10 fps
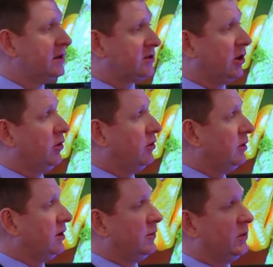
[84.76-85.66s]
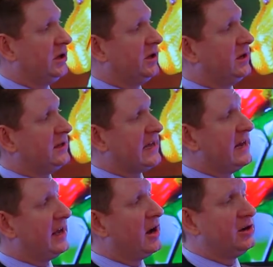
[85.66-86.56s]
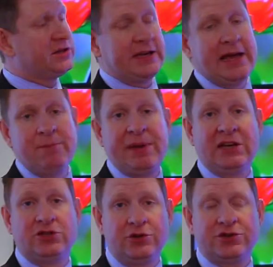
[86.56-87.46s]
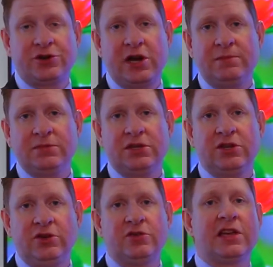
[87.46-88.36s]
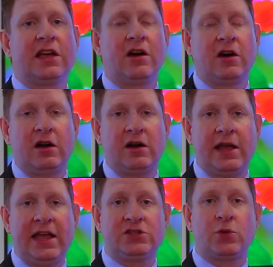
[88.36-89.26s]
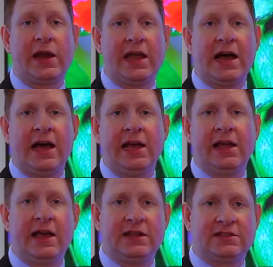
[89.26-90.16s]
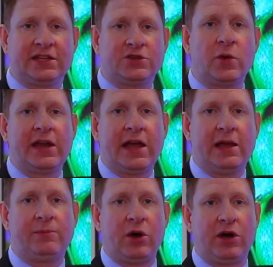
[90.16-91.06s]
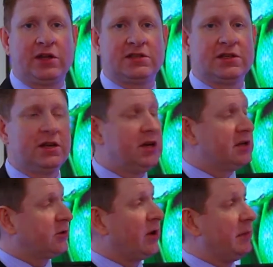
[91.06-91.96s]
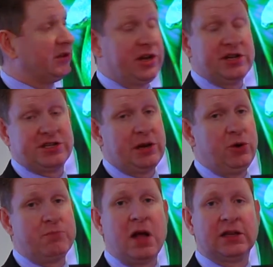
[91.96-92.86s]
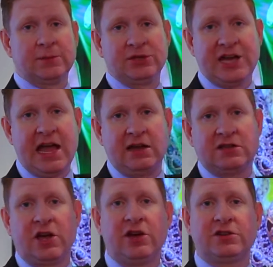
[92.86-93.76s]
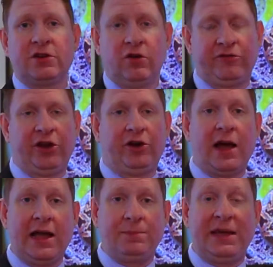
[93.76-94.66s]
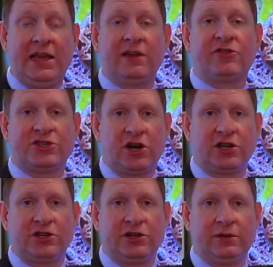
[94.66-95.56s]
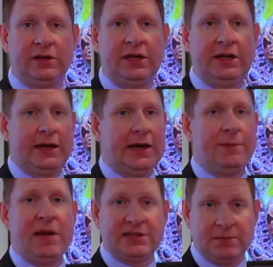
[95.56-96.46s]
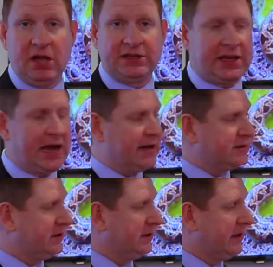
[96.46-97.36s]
So we're sending out MPEG-2 streams using our 820i and 620i products. So we're able to distribute multiple channels out over your IP infrastructure as a multicast.